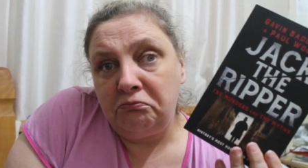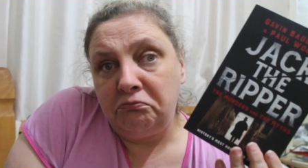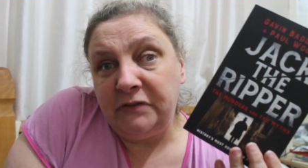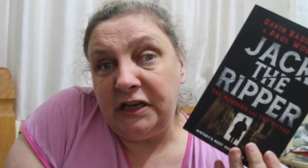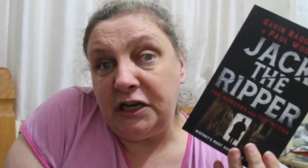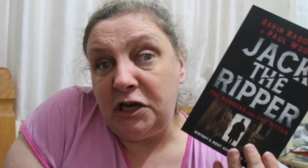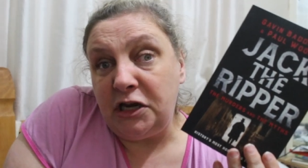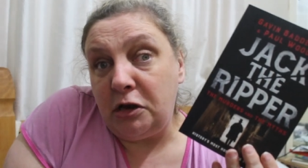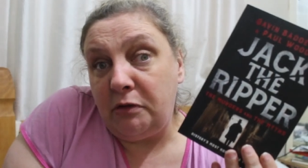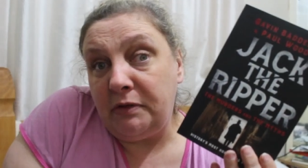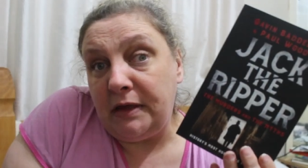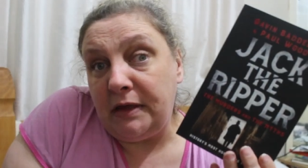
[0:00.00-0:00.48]

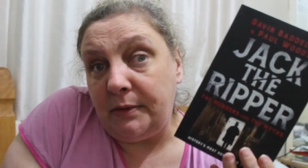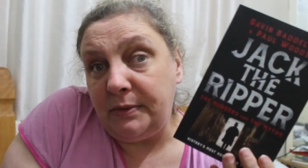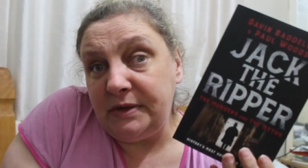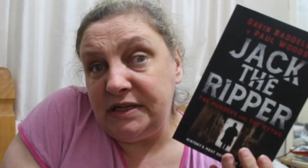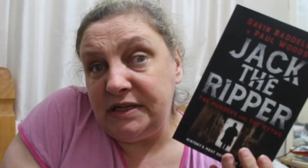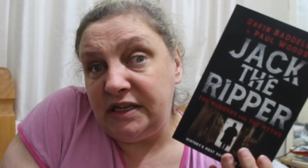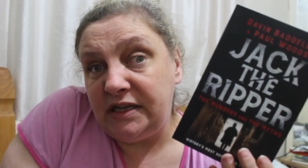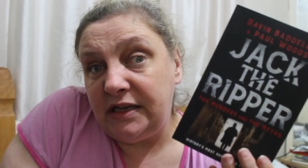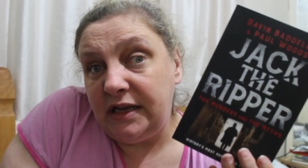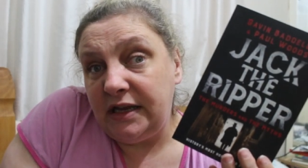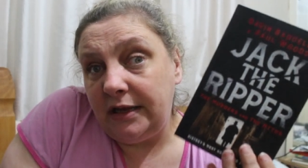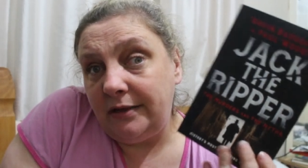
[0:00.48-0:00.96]
Didn't know that
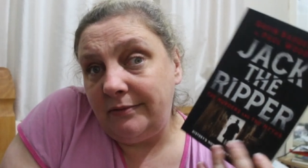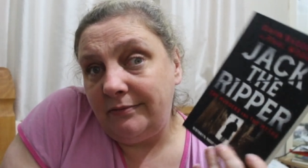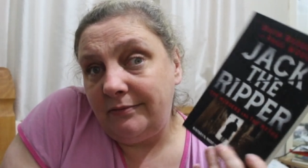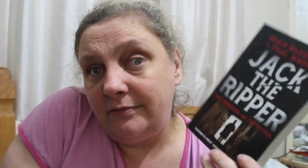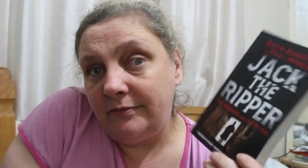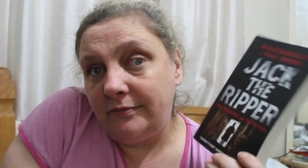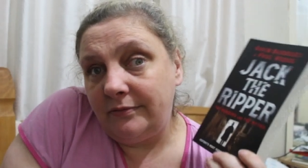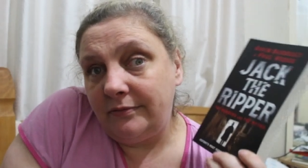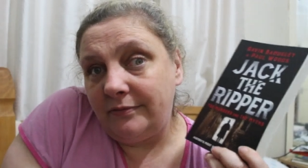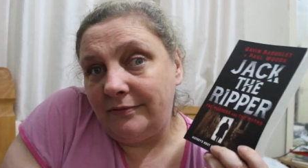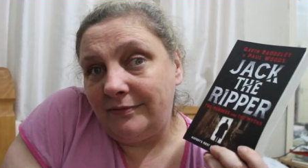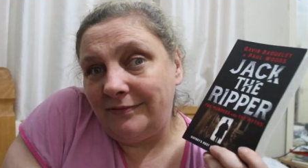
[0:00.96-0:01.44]
was in there.
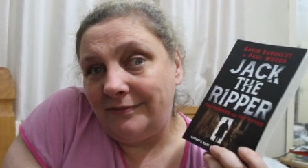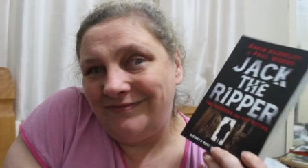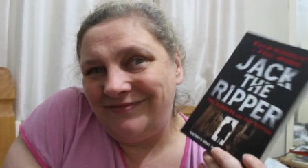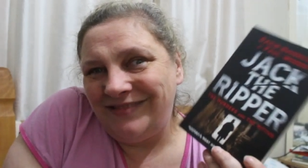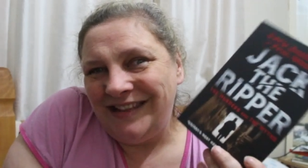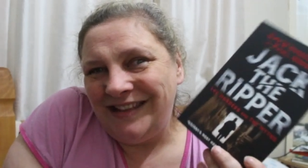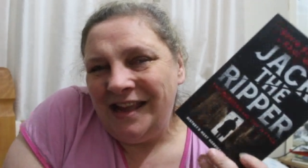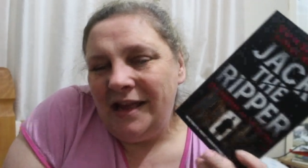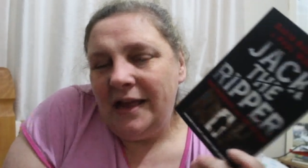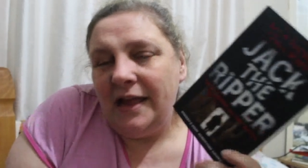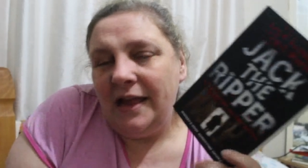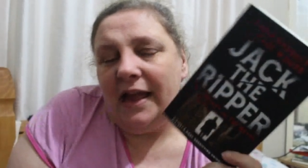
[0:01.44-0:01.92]

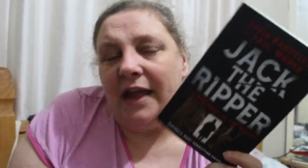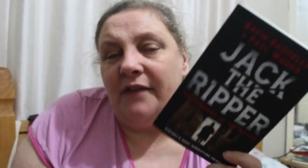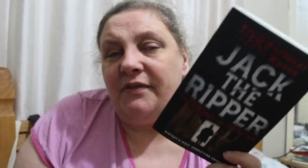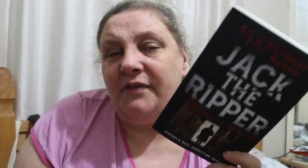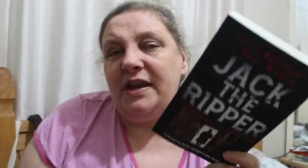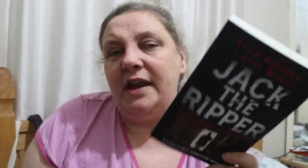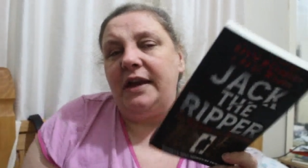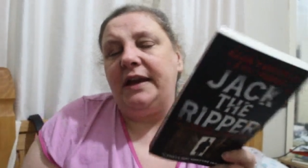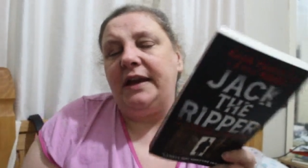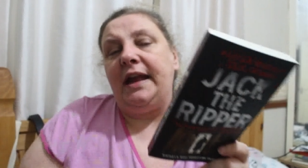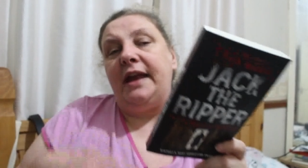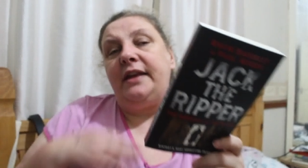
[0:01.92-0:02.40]
Every
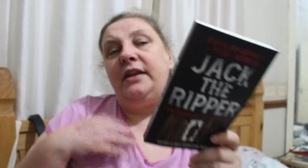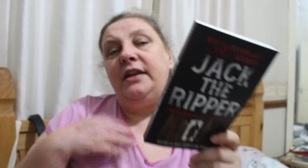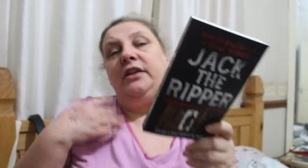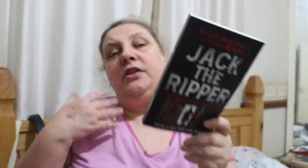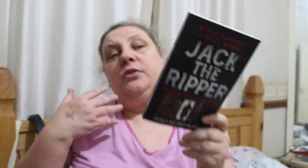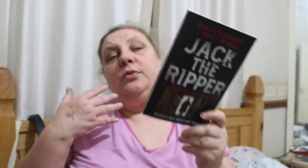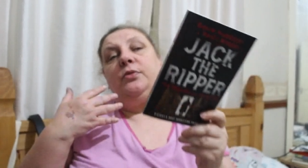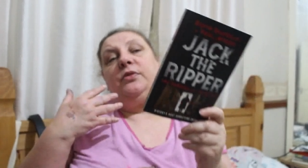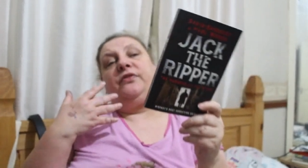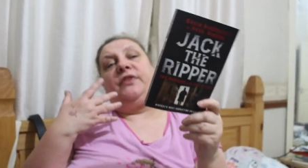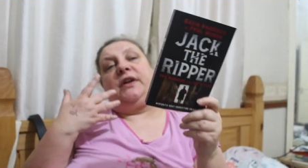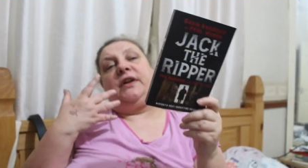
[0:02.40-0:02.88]
now and again
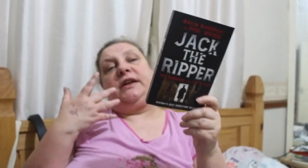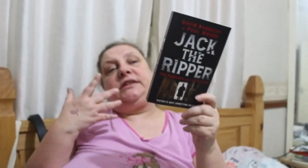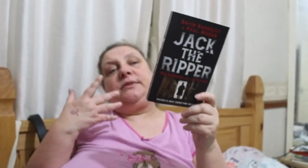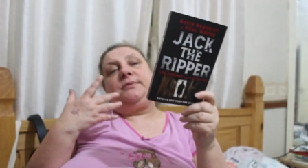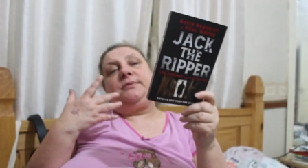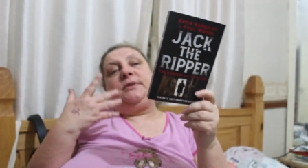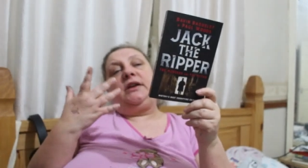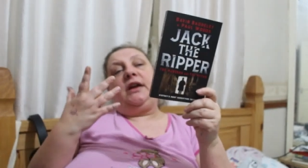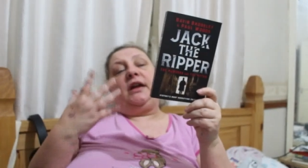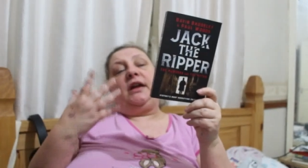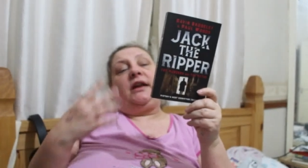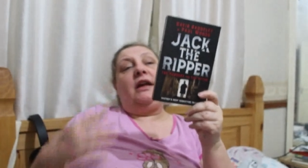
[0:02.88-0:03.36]
you will find
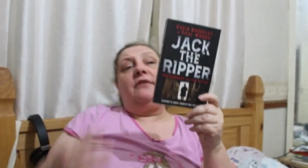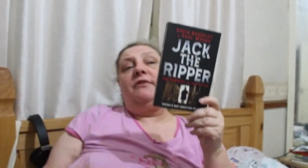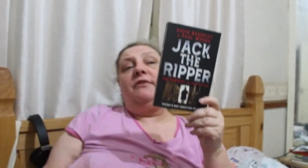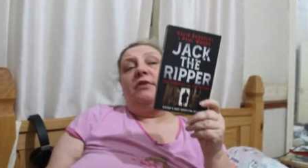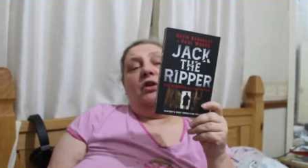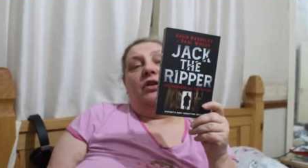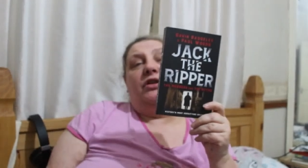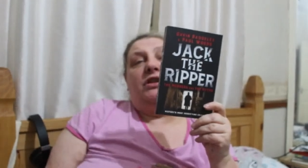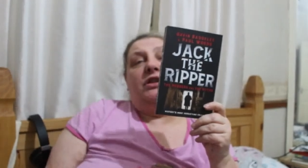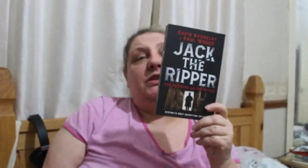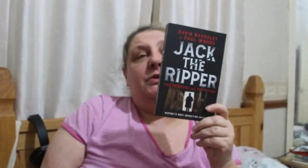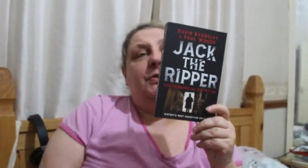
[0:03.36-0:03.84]
something. I haven't
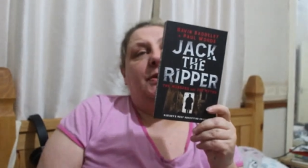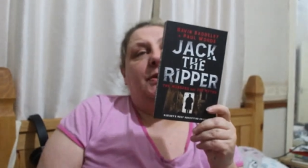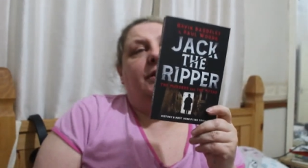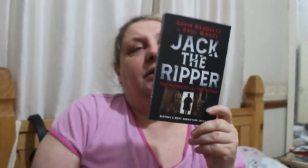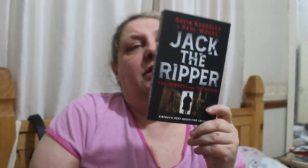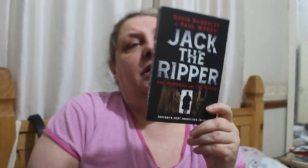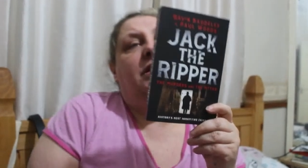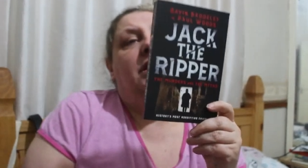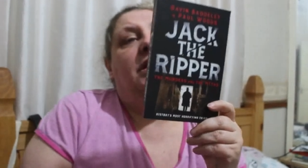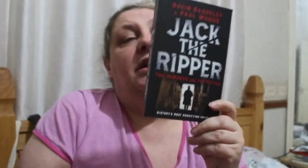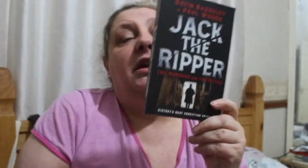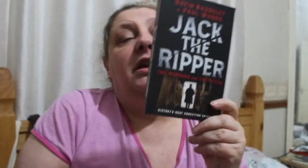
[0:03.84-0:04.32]
got this
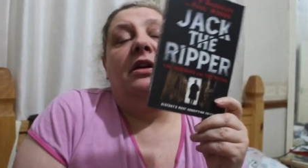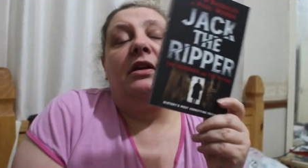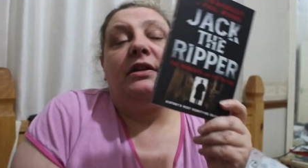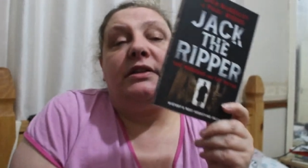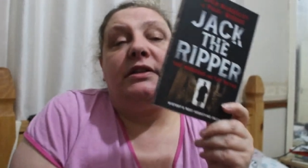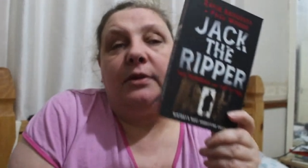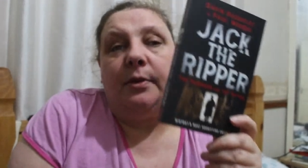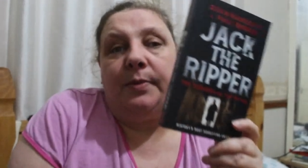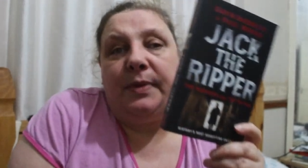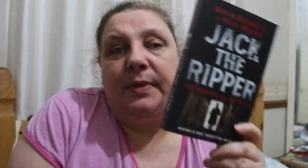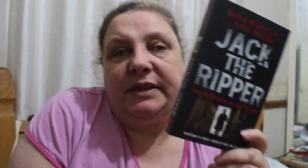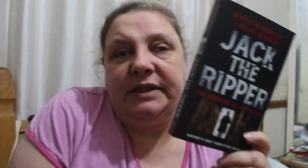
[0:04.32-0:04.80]
one,
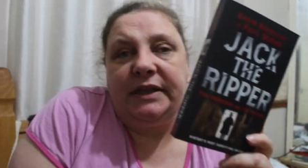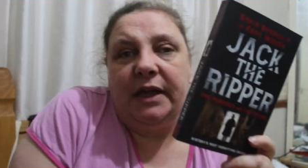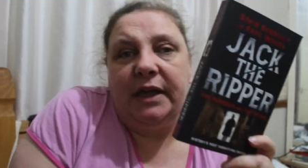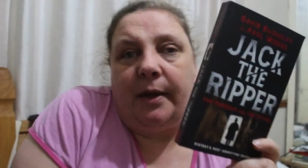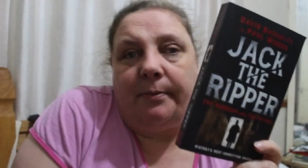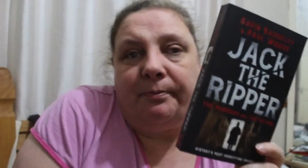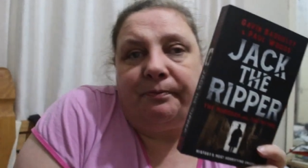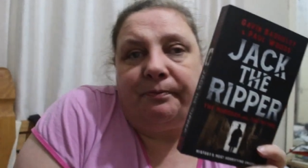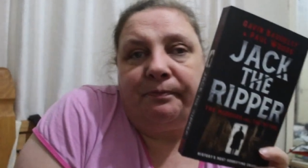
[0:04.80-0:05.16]
so I picked it up.